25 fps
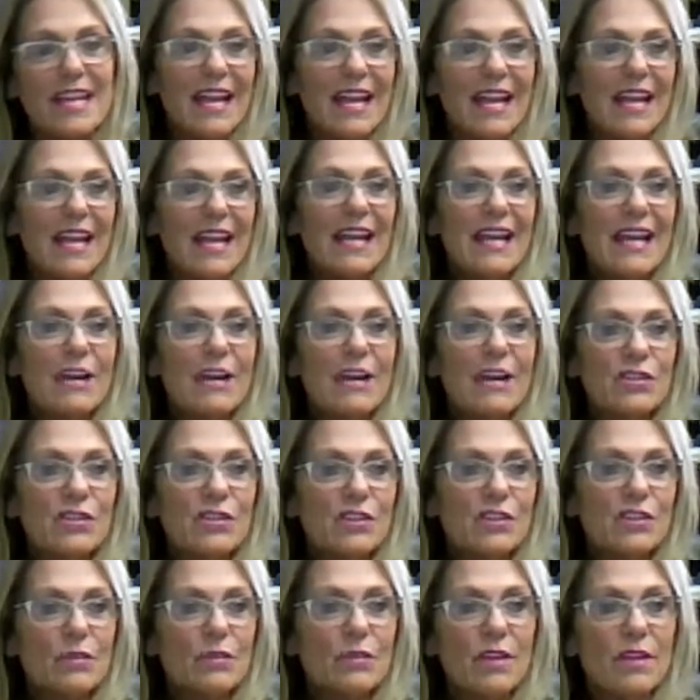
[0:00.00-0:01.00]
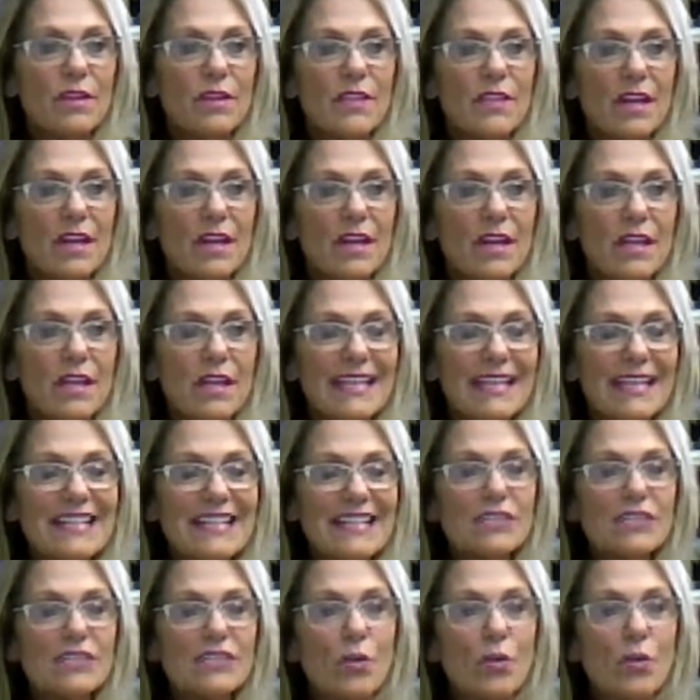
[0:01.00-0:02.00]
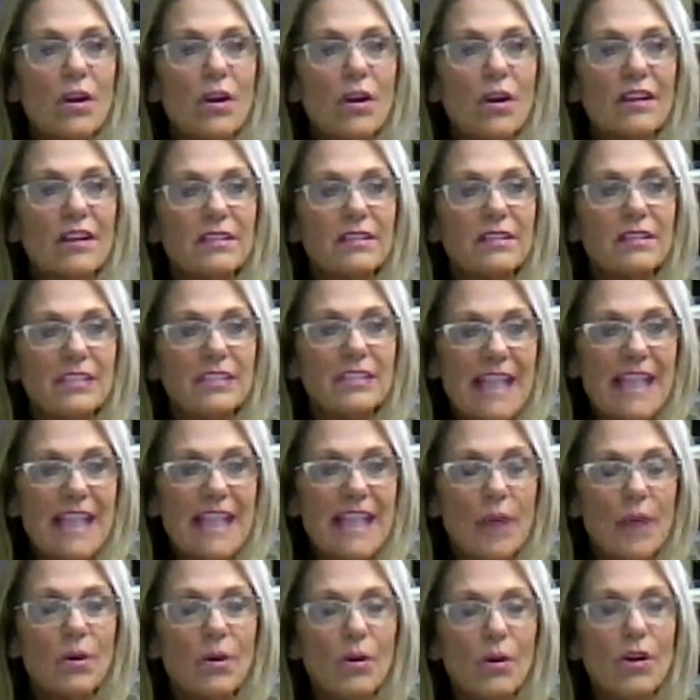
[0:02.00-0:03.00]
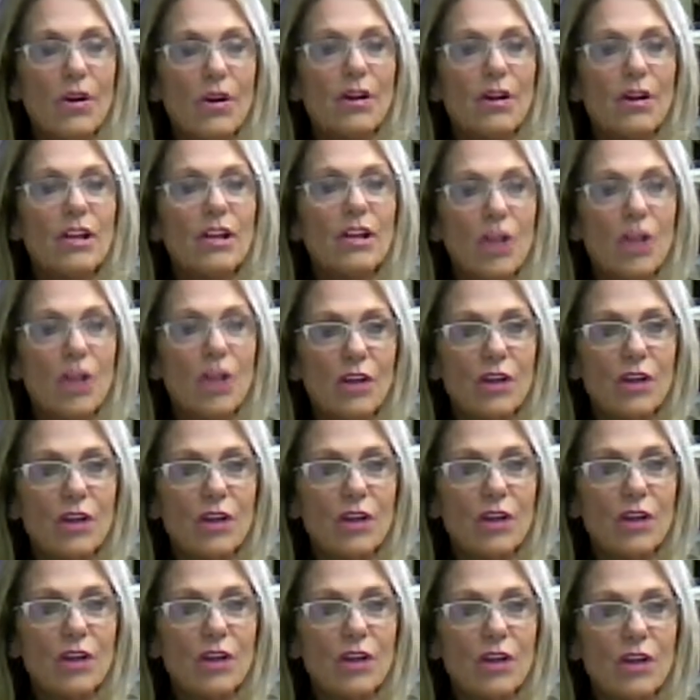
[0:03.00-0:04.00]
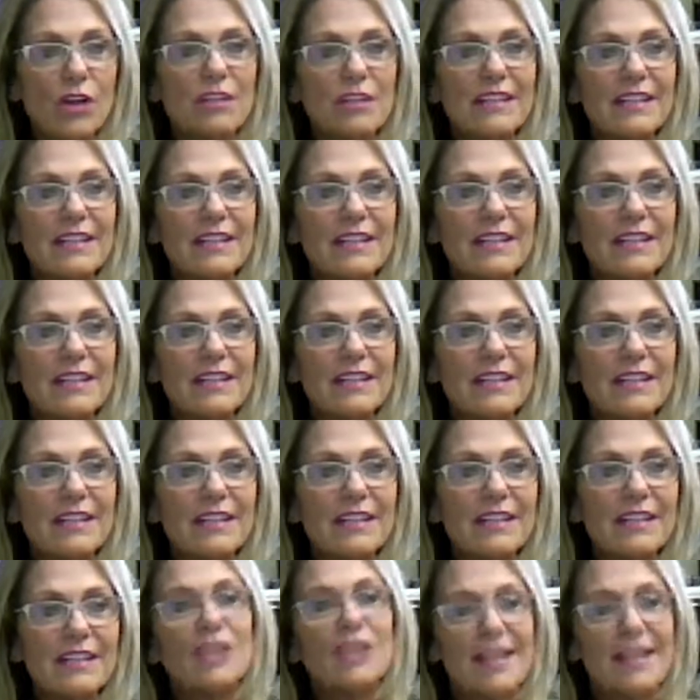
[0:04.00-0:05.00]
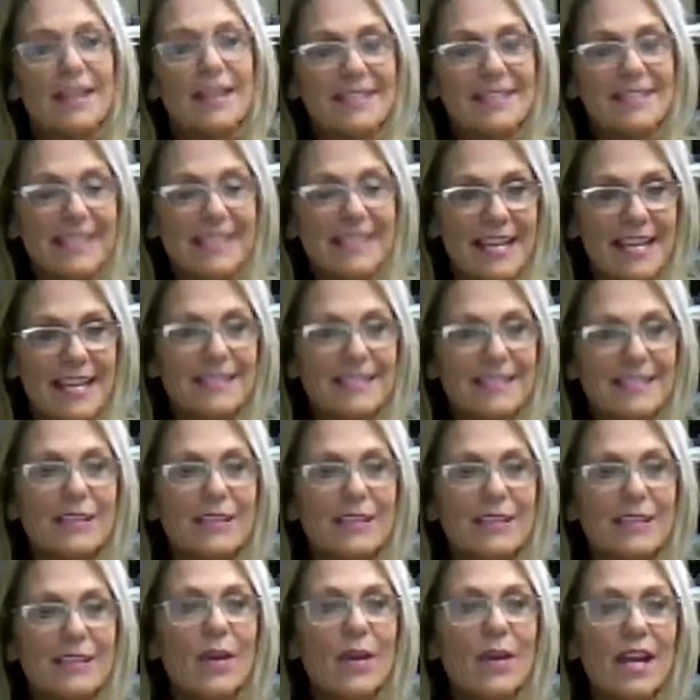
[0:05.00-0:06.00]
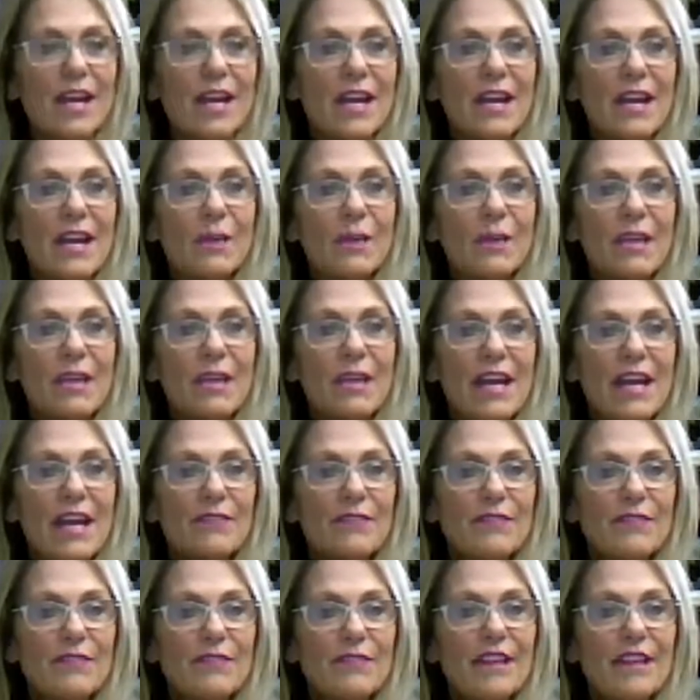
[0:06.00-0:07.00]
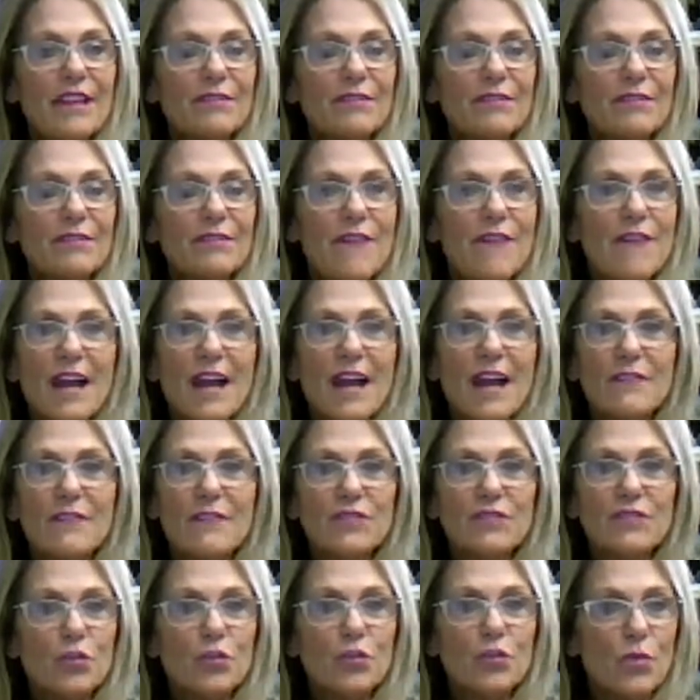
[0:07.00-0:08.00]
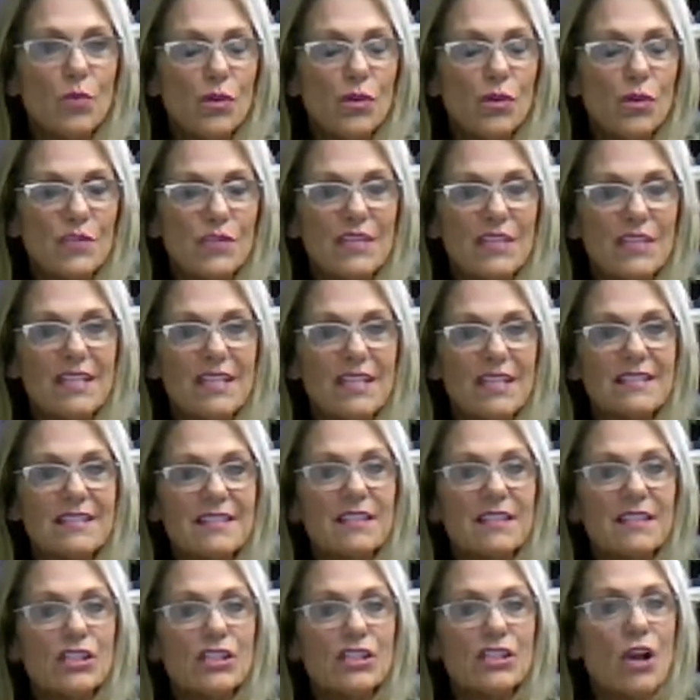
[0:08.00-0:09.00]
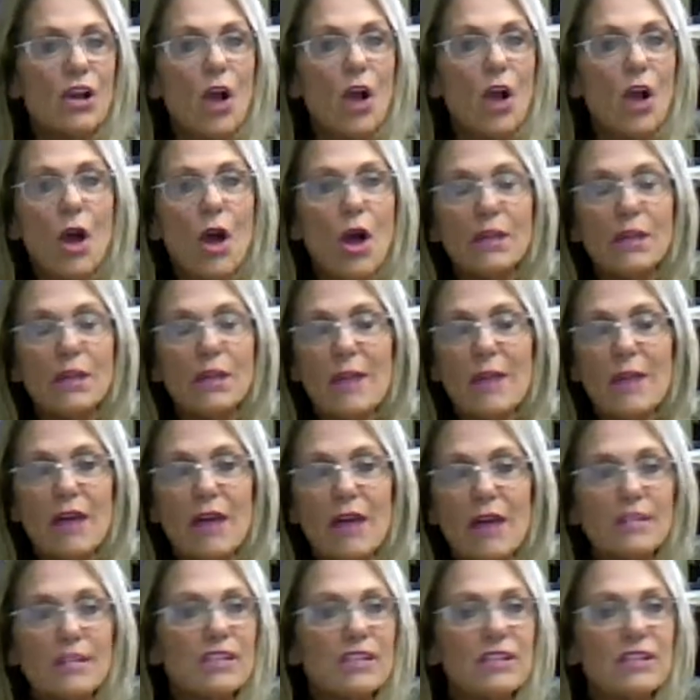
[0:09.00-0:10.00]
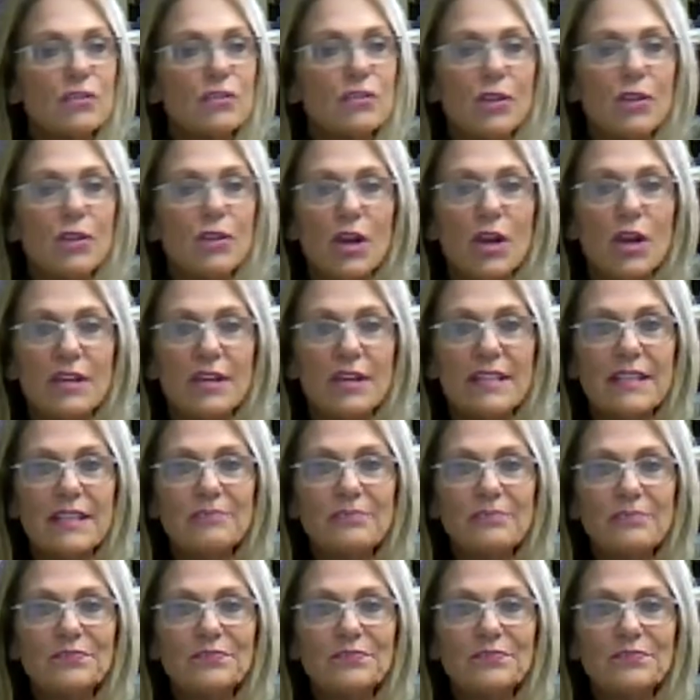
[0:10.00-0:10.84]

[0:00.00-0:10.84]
Arizona the indoor tower garden capital of the United States. So we have like five tours, and he's going to talk all about indoor gardening.